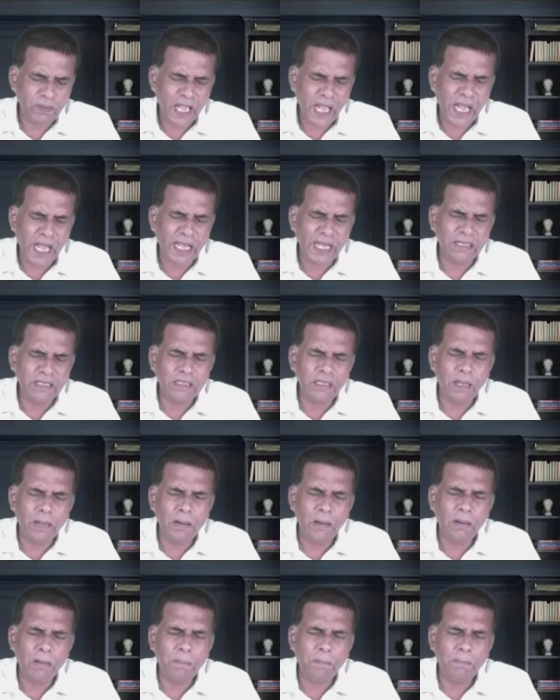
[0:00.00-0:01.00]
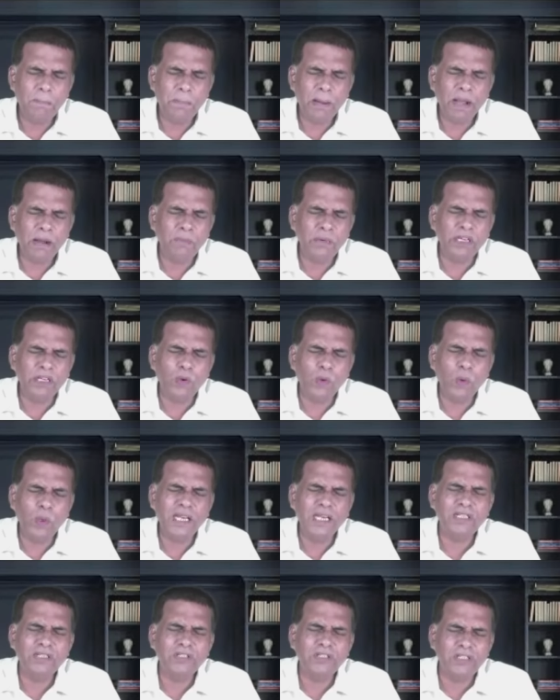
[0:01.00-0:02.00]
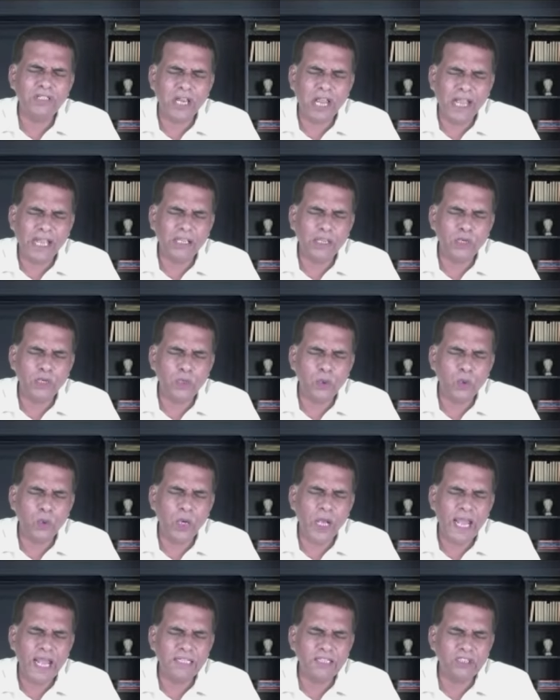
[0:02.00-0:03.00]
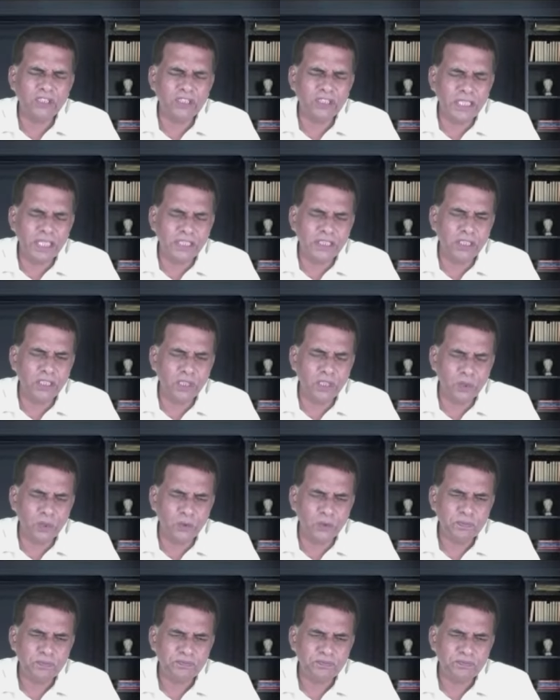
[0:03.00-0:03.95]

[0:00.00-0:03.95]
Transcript: and the power will take you and settle you